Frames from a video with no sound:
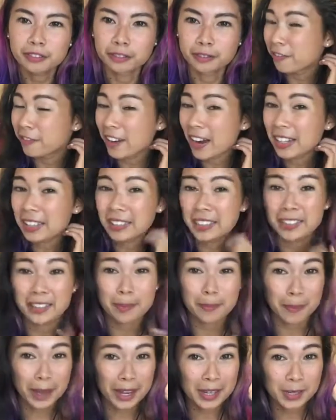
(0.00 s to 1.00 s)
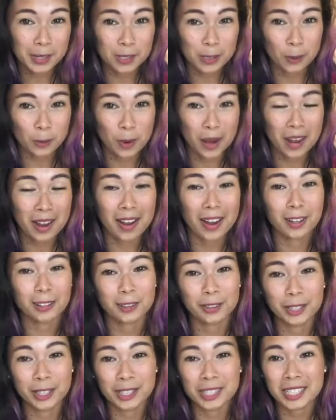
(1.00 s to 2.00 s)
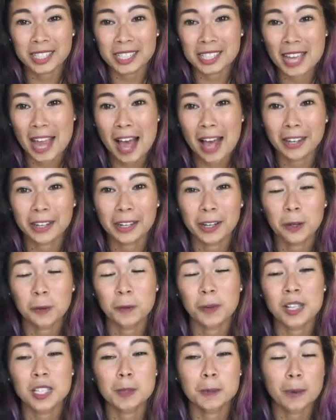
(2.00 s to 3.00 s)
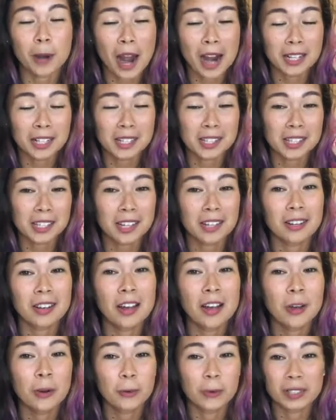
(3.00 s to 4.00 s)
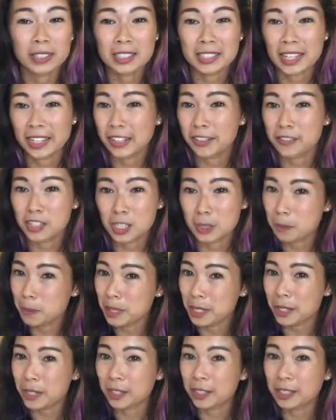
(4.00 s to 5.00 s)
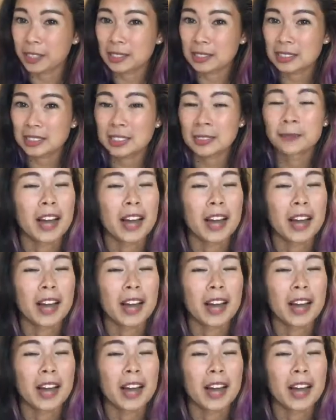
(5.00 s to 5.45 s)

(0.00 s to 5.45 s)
And finally, the best way I learned Italian was practicing with native speakers.